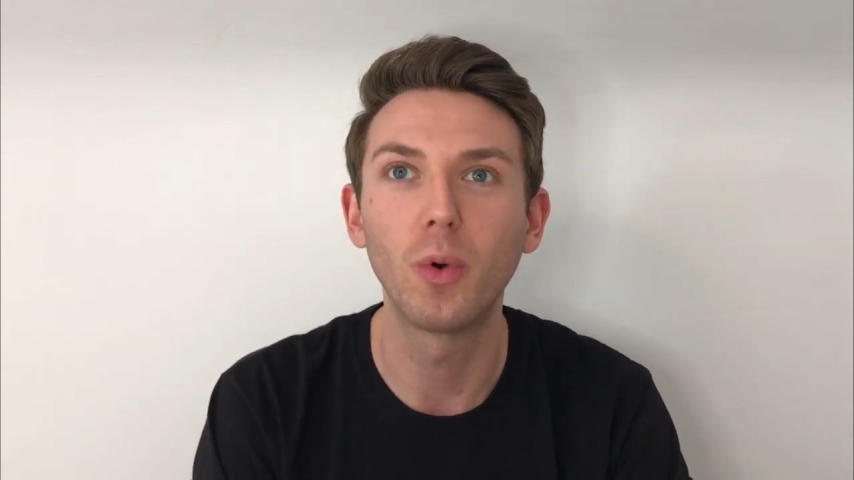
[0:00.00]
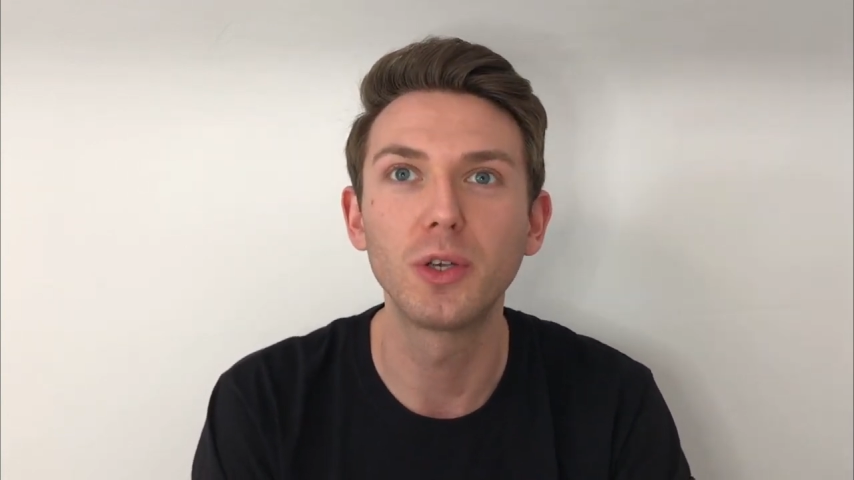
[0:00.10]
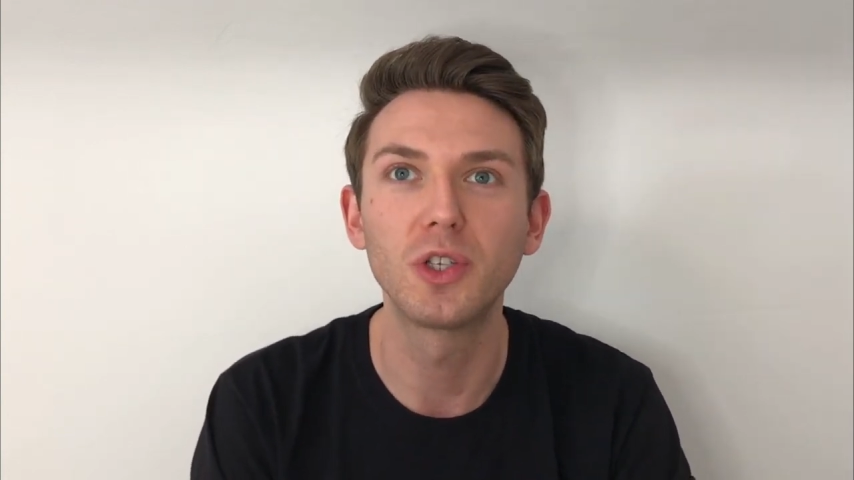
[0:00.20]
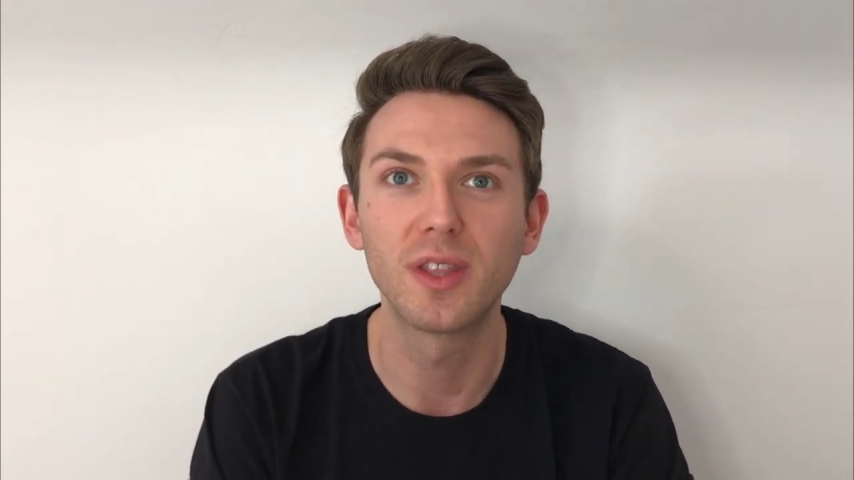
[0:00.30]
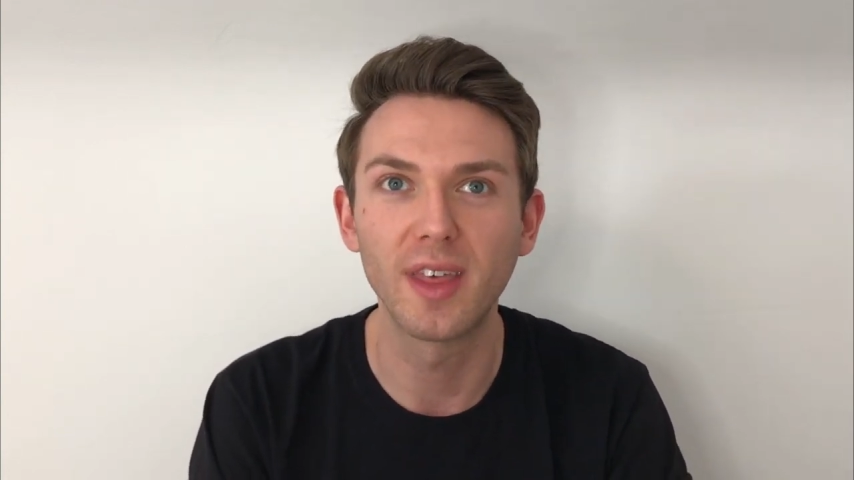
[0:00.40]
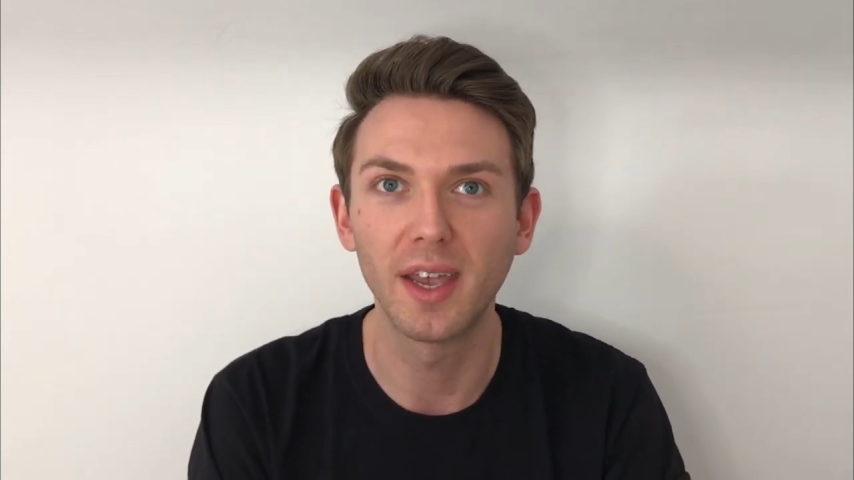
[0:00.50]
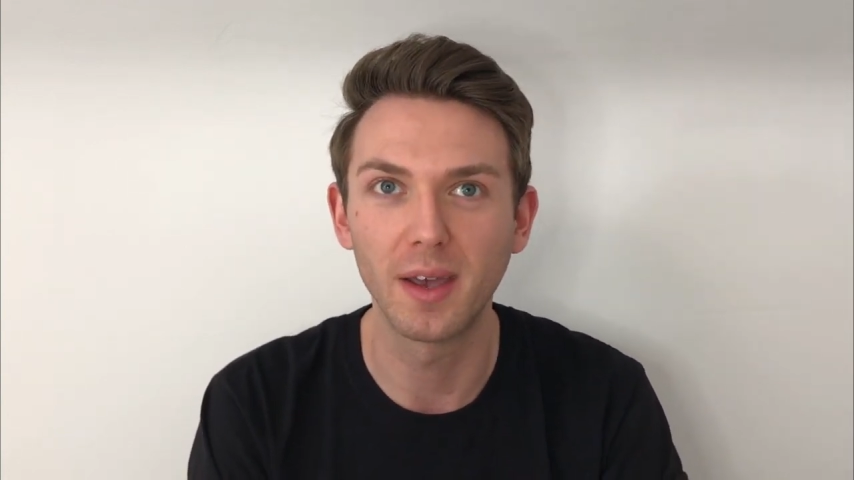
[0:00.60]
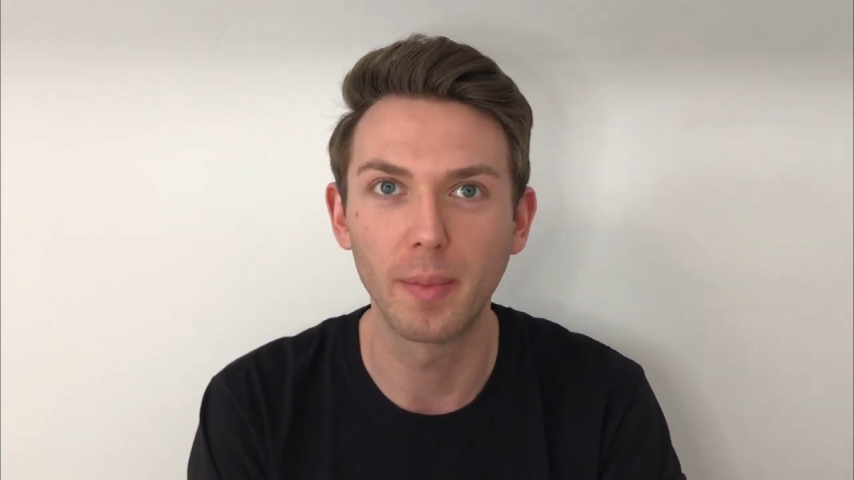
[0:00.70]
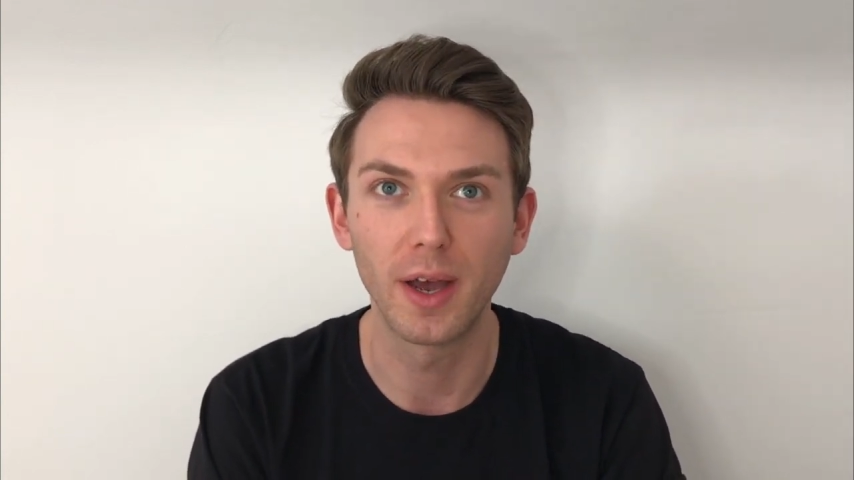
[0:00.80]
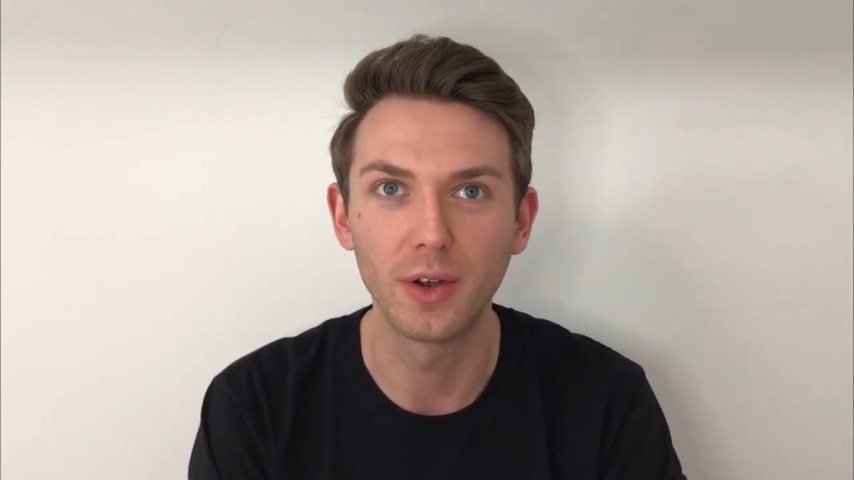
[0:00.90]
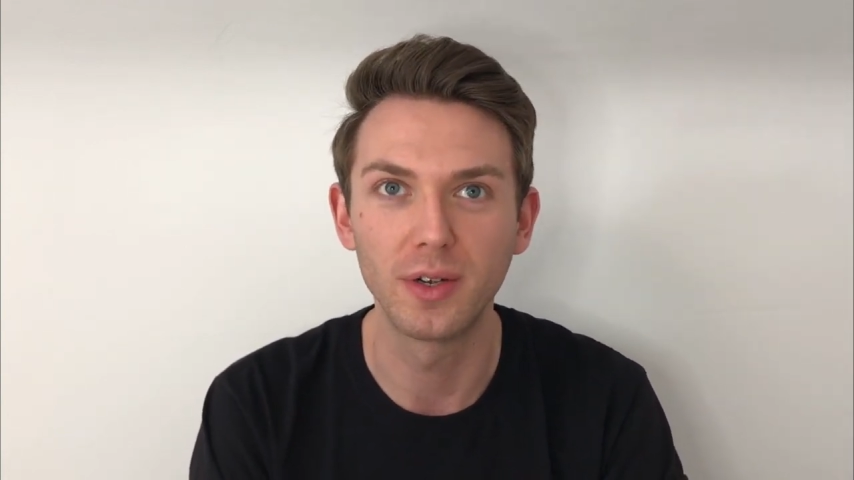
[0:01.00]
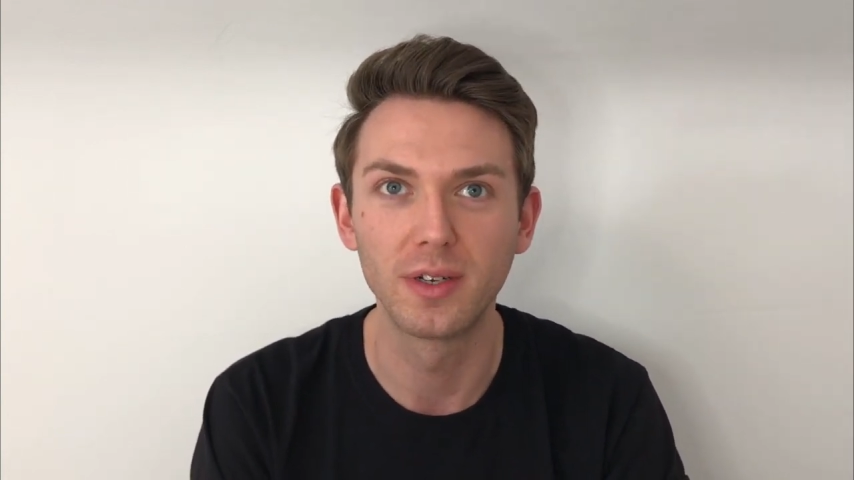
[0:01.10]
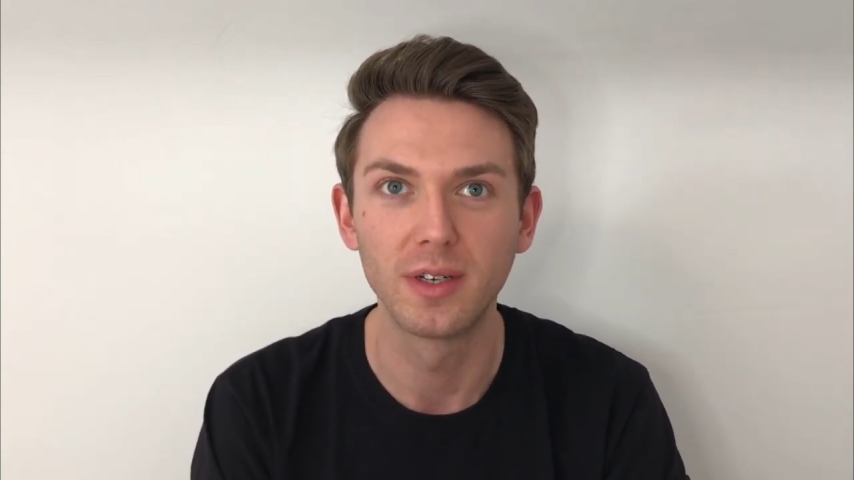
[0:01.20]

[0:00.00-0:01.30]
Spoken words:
want you to think about